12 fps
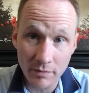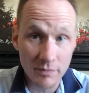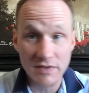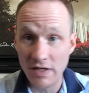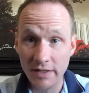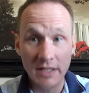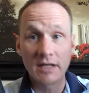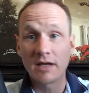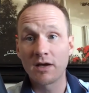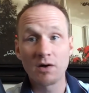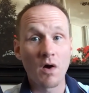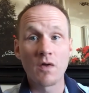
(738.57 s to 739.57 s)
selling it
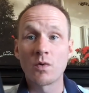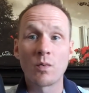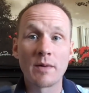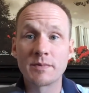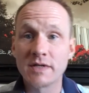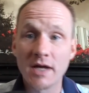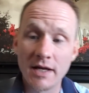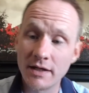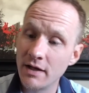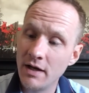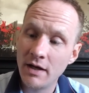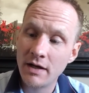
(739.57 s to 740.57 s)
again on their website
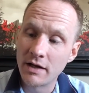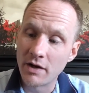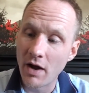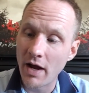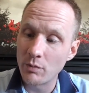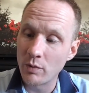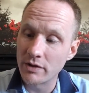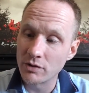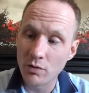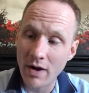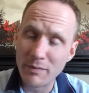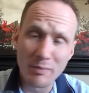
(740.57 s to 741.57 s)
you know i went and
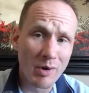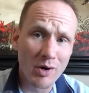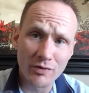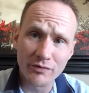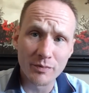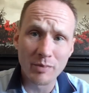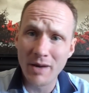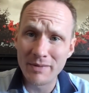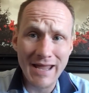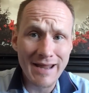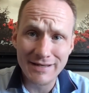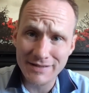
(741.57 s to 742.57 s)
grabbed the bottle for
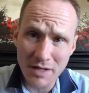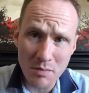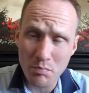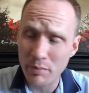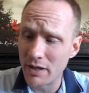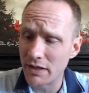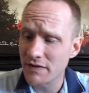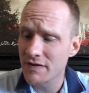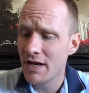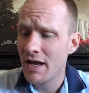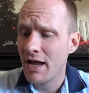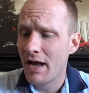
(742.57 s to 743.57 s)
probably 80 something bucks
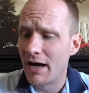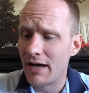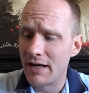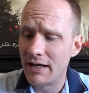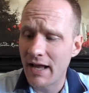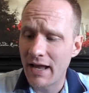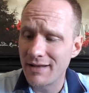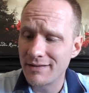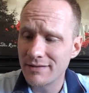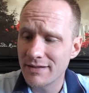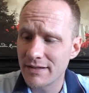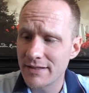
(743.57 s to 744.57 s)
uh,
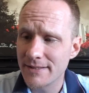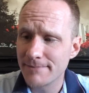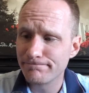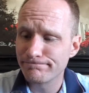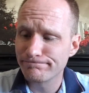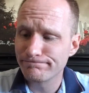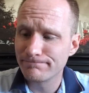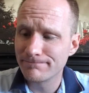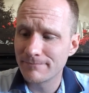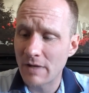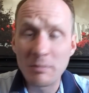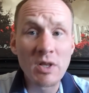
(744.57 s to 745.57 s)
and um,
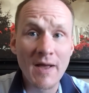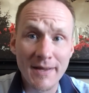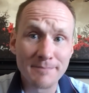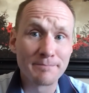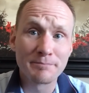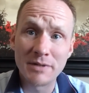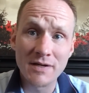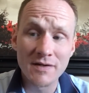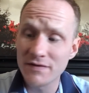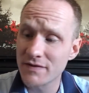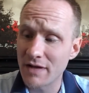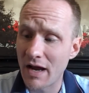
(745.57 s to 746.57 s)
i'm glad
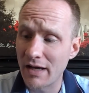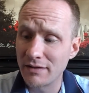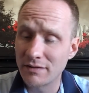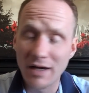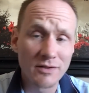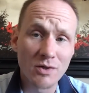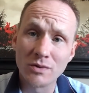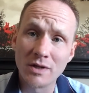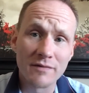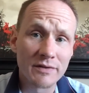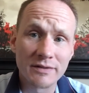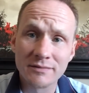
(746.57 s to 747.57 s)
because I, I don't
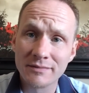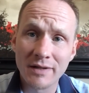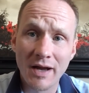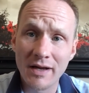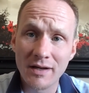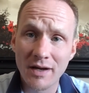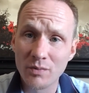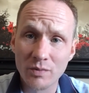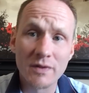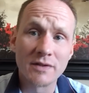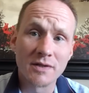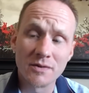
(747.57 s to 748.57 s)
love it i, I
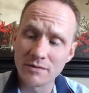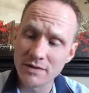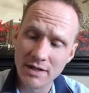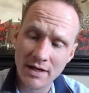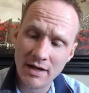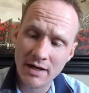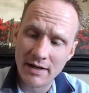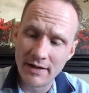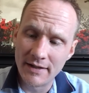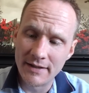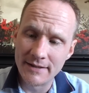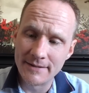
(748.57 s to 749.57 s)
really don't
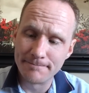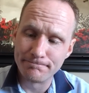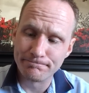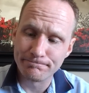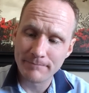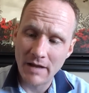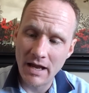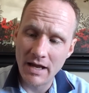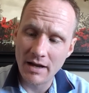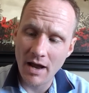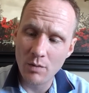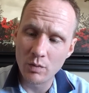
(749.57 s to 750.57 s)
um,
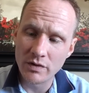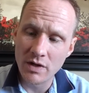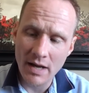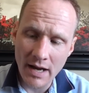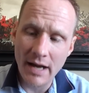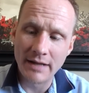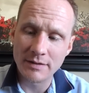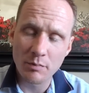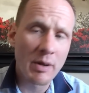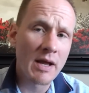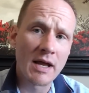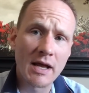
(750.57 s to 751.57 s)
and i would not
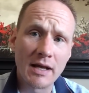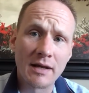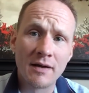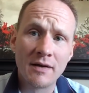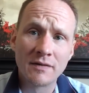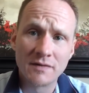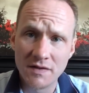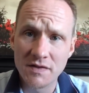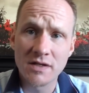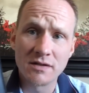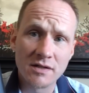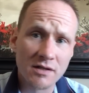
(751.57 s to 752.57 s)
pay
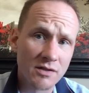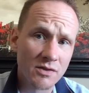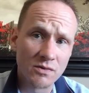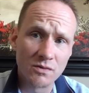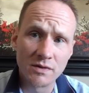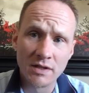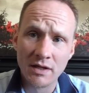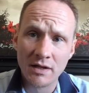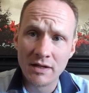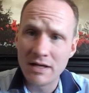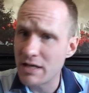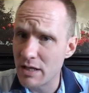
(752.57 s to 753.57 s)
discontinued
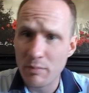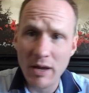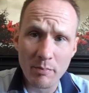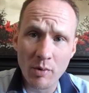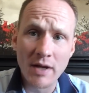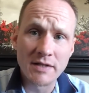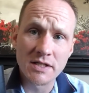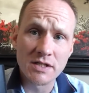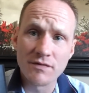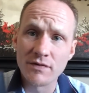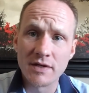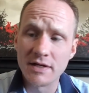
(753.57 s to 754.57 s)
ebay
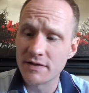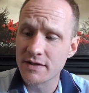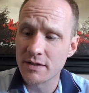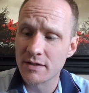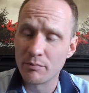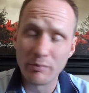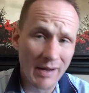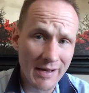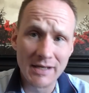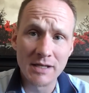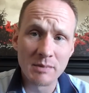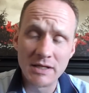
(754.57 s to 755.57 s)
prices for this by
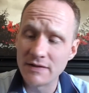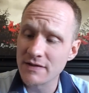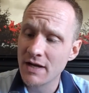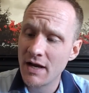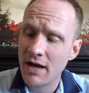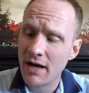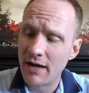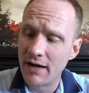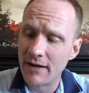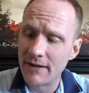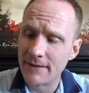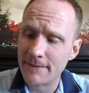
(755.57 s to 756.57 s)
any means
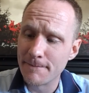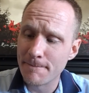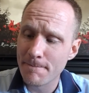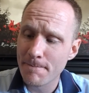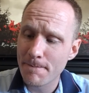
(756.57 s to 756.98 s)
um,